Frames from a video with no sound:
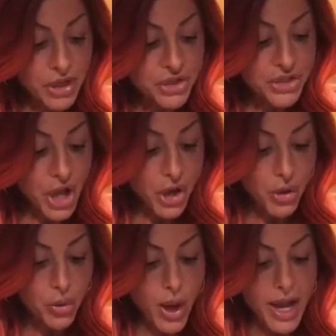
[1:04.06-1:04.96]

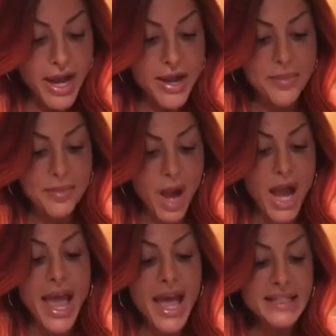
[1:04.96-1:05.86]
so um,
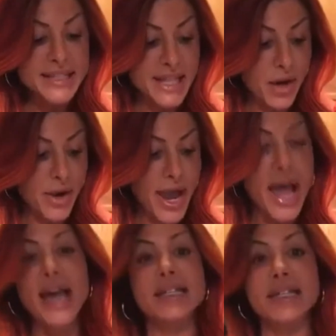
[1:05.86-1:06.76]
I had Sarah
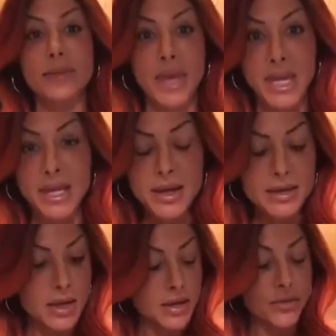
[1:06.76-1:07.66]
ask me,
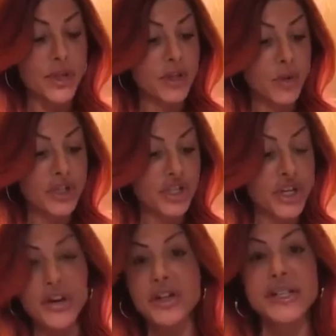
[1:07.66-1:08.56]
I'm going to read the question
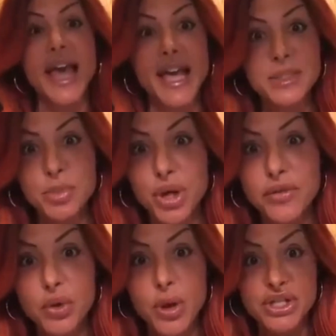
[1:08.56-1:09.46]
here because I had to put all
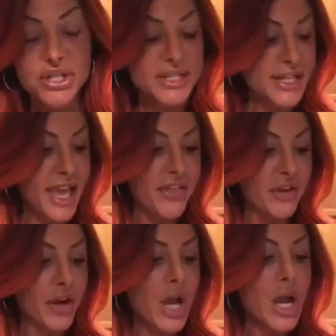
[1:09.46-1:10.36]
the questions
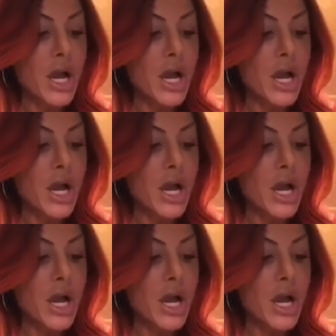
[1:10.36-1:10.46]
together.